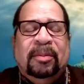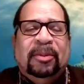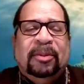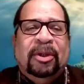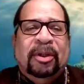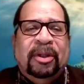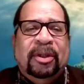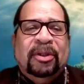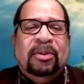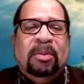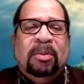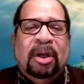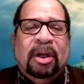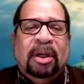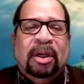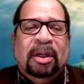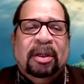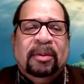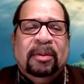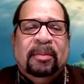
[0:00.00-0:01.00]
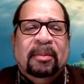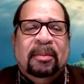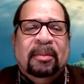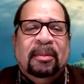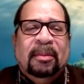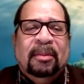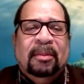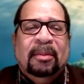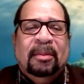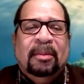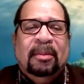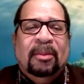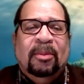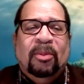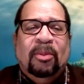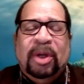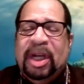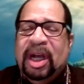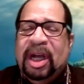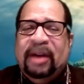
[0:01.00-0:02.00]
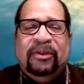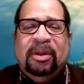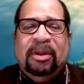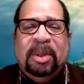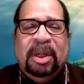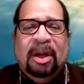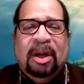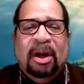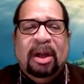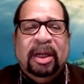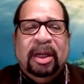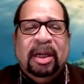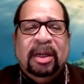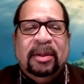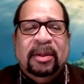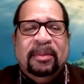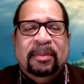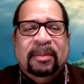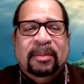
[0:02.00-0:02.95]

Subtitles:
to this work. We have to be all in.